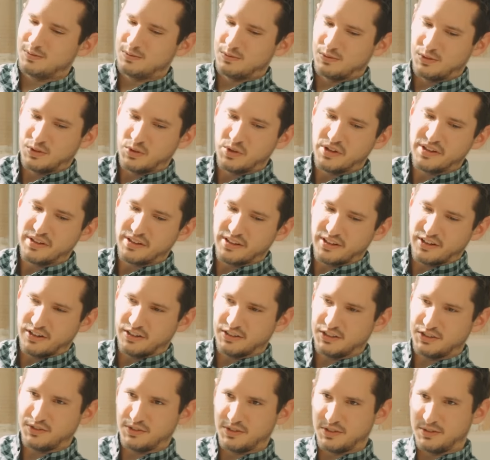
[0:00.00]
Well, whether
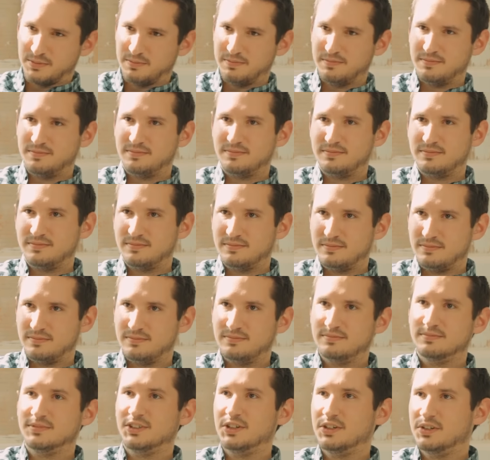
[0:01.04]
it's from,
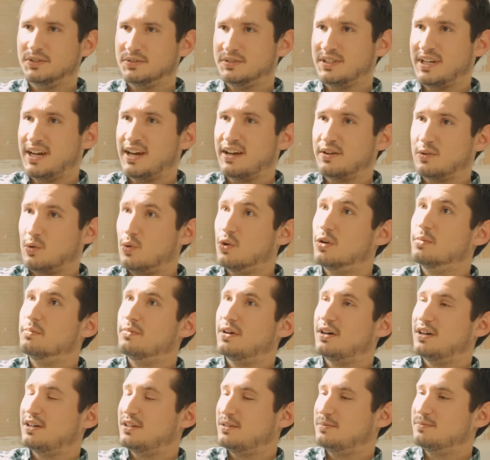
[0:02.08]
dad or
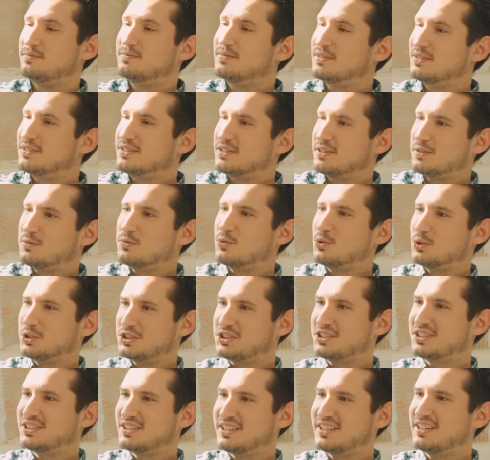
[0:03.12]
mom,
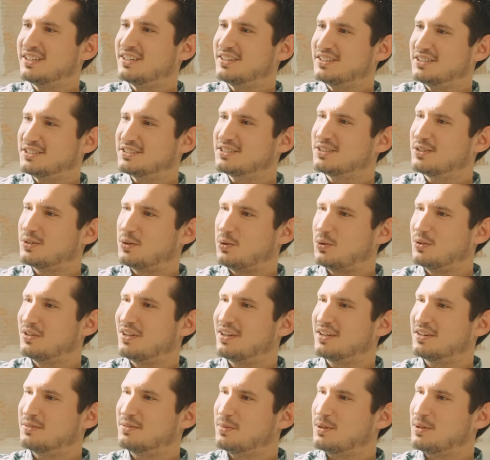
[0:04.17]
unfortunately, there's a whole
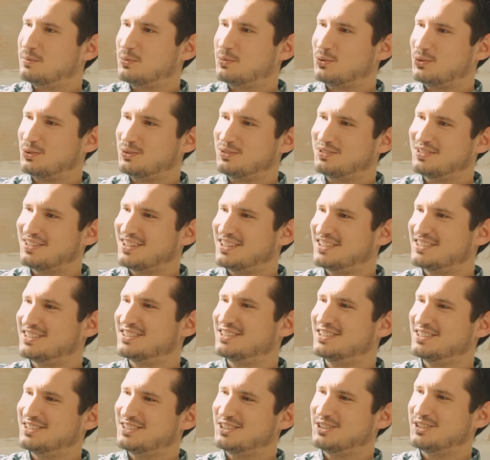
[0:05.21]
lot of people
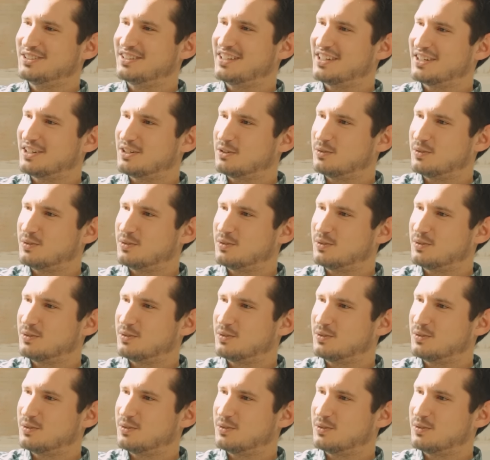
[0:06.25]
listening to it that could